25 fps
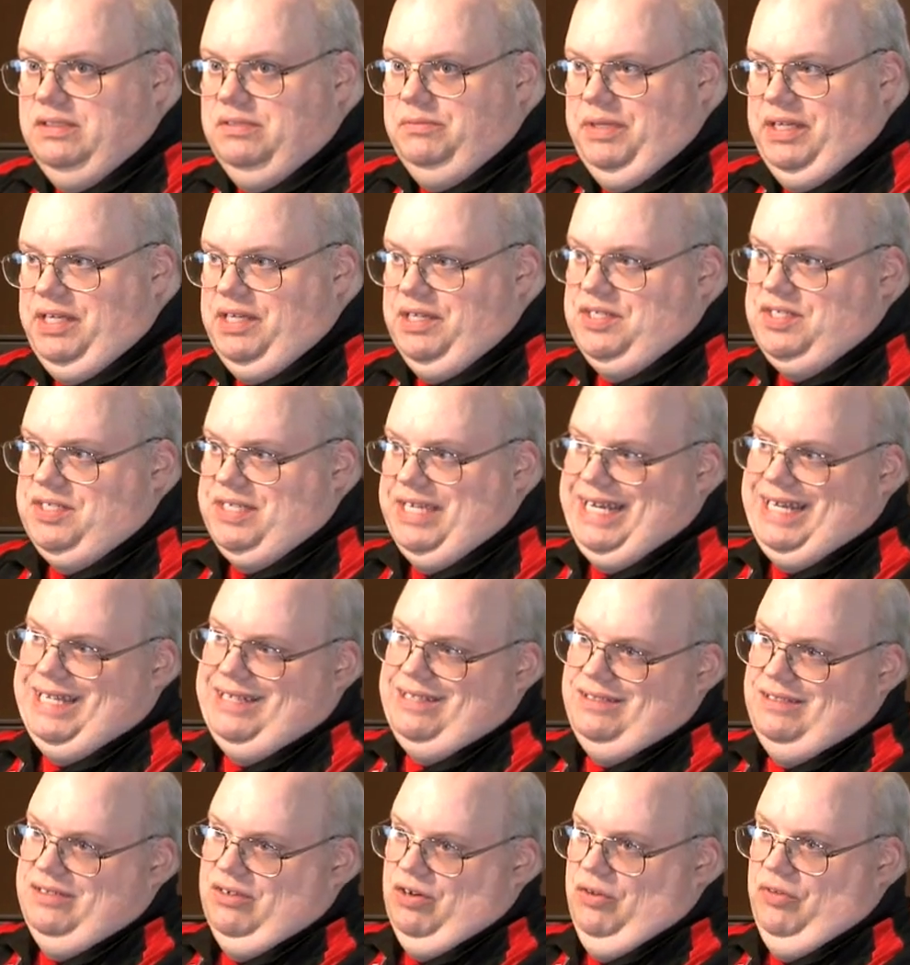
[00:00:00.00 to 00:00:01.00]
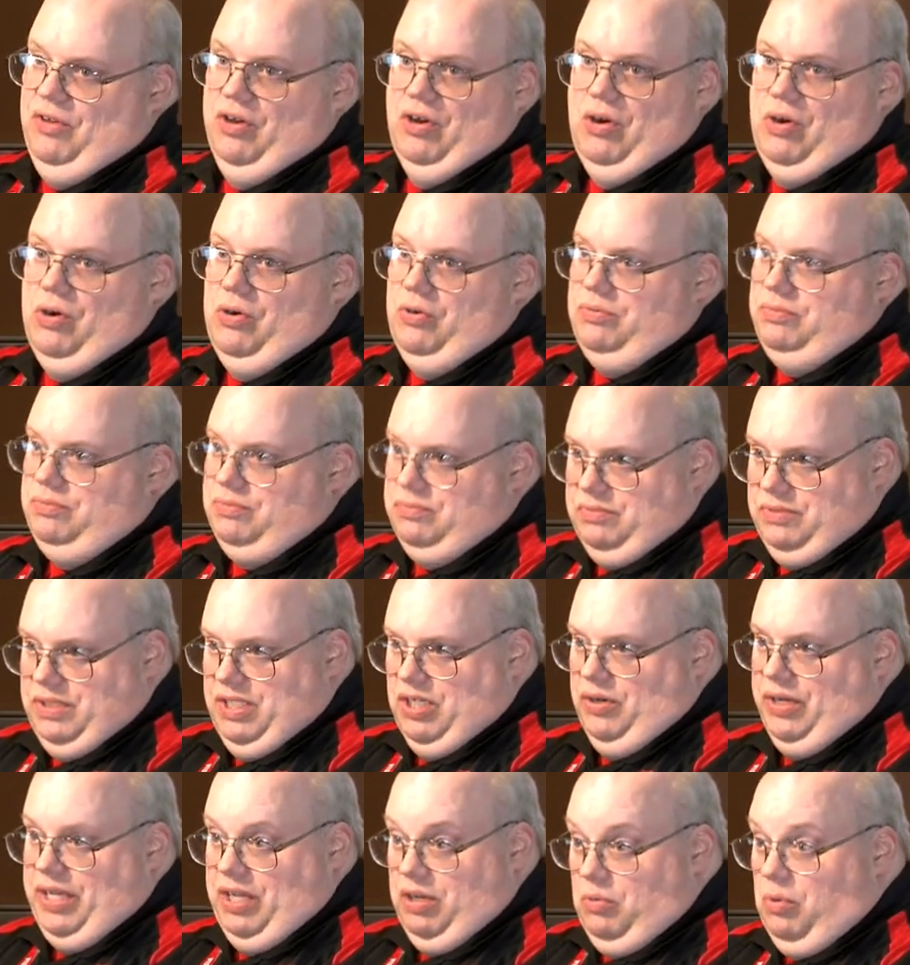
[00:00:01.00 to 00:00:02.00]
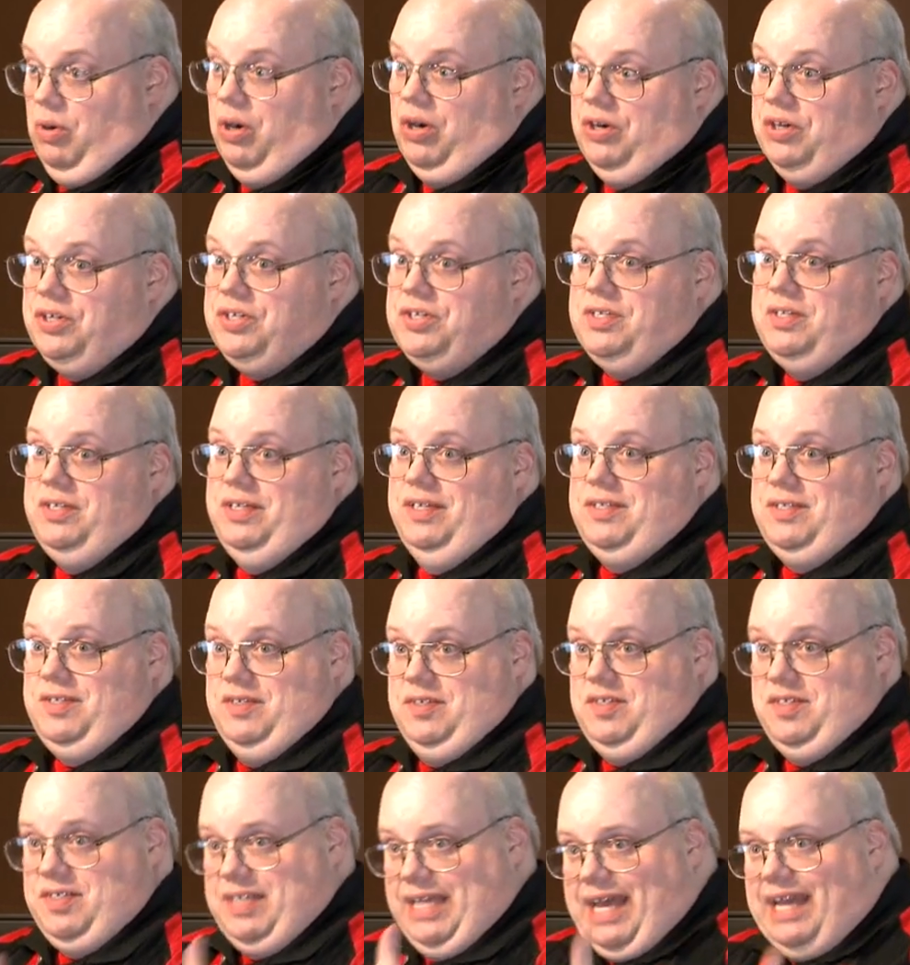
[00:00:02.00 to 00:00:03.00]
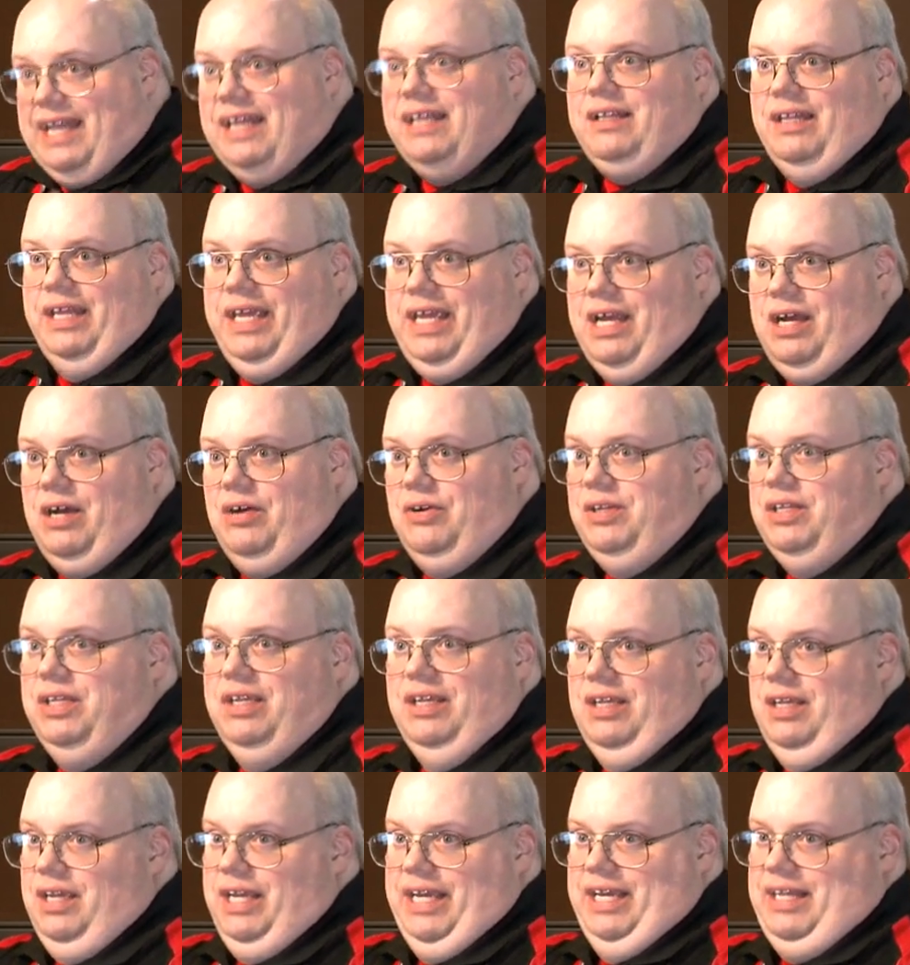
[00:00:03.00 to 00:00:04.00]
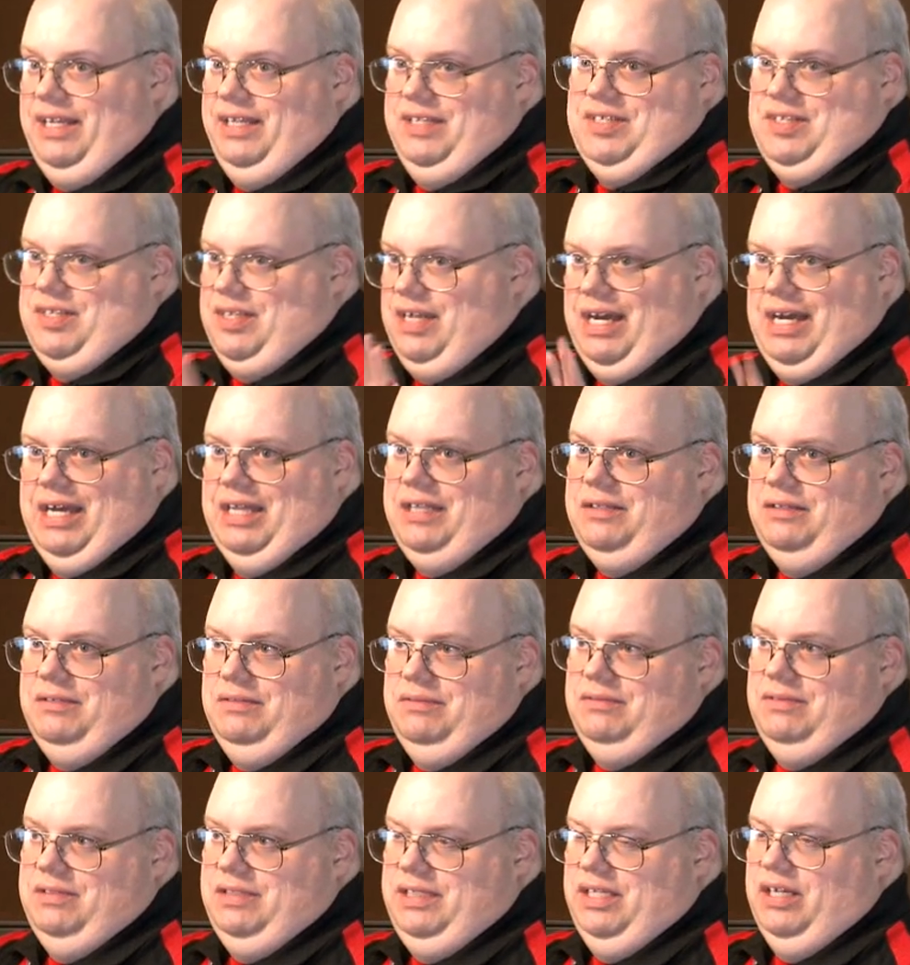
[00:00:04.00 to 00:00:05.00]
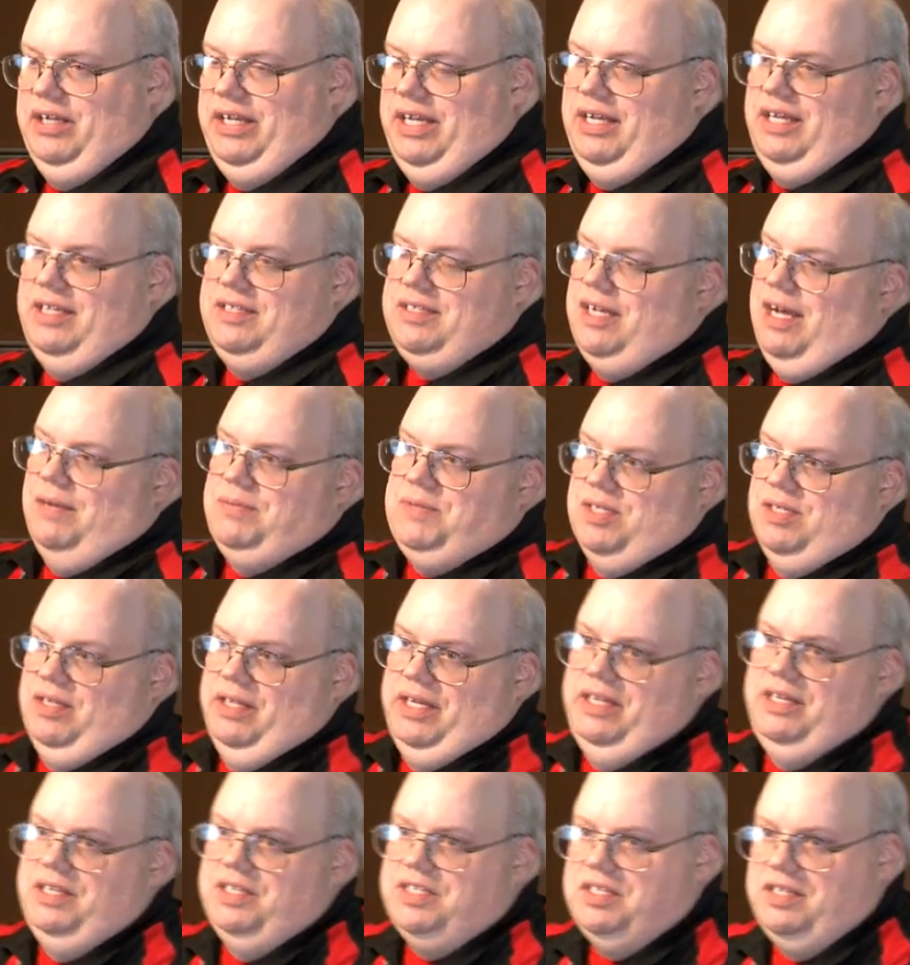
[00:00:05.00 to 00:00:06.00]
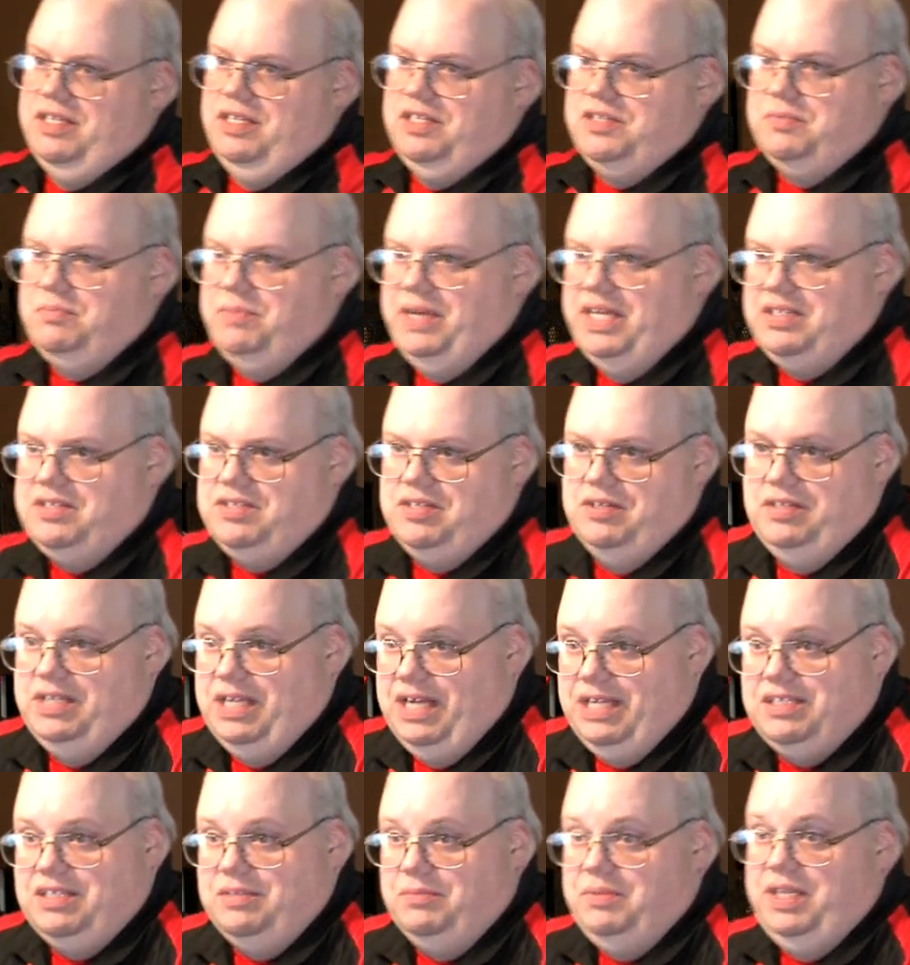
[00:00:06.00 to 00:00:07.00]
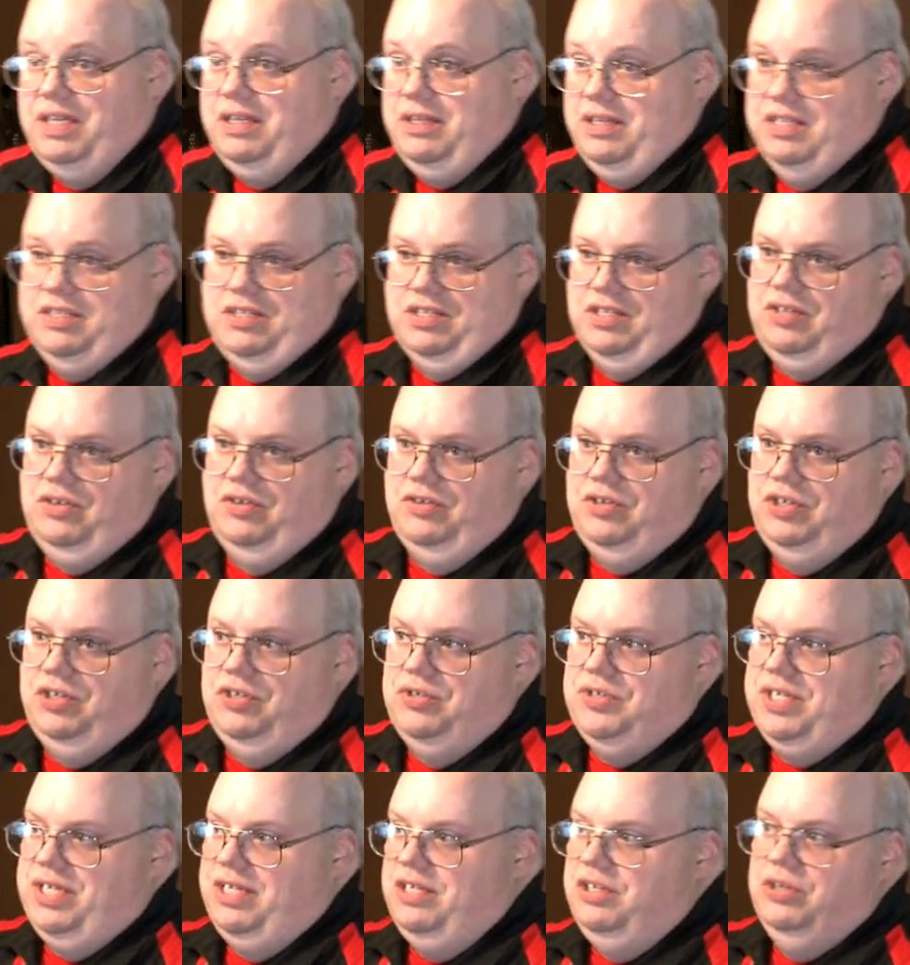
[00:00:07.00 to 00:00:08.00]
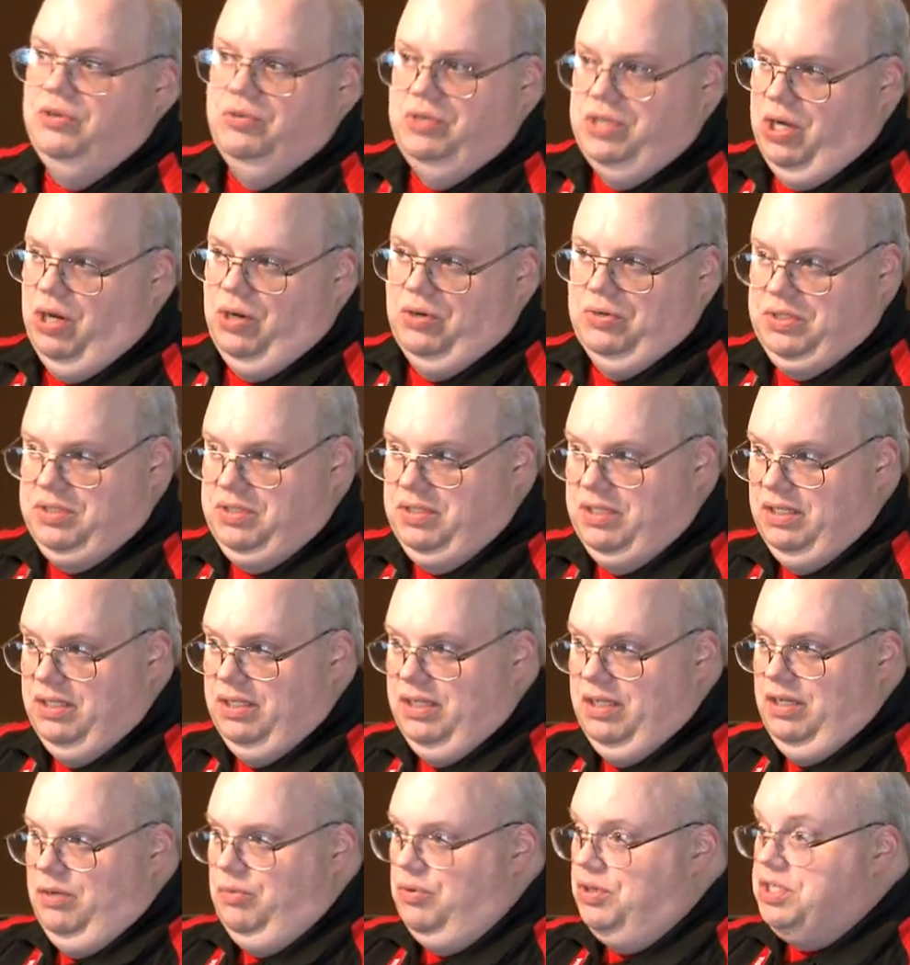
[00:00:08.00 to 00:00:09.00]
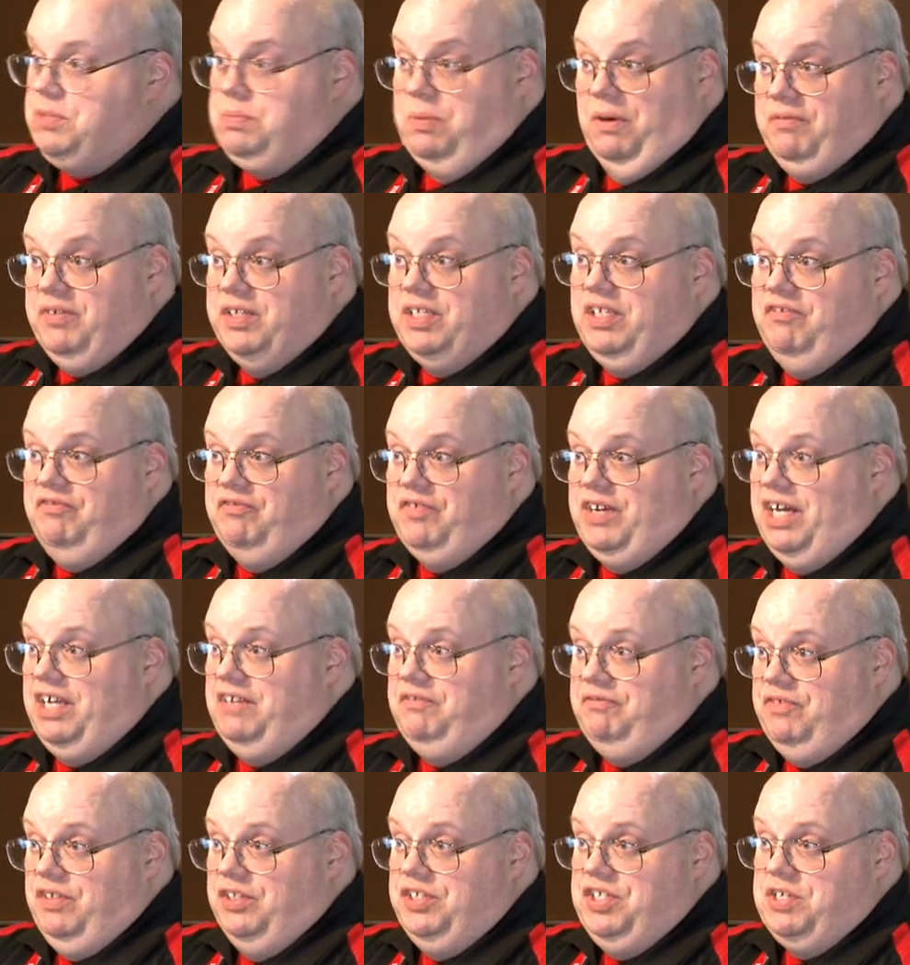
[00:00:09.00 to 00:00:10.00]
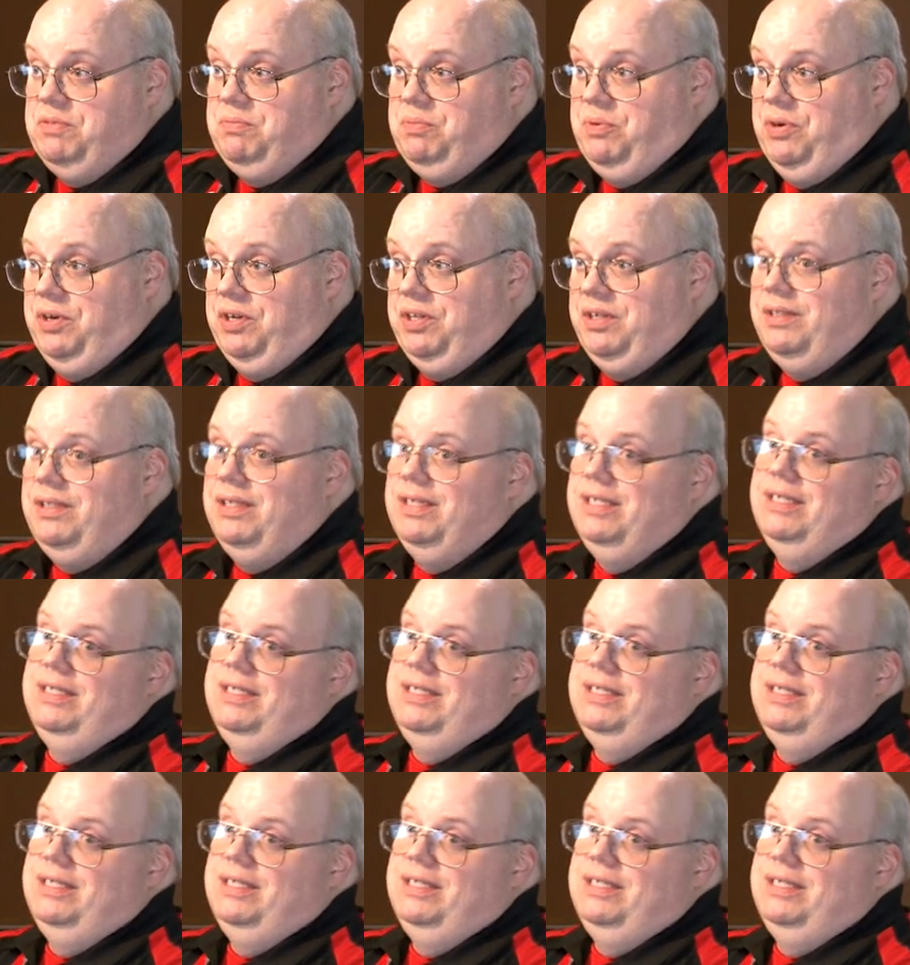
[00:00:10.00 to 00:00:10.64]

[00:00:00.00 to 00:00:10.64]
Because that, although you know it works, it's a static layout and it's not you know it's obsolete. It's it's meant to not to be continued to use in new code. Works perfectly fine, fully supported.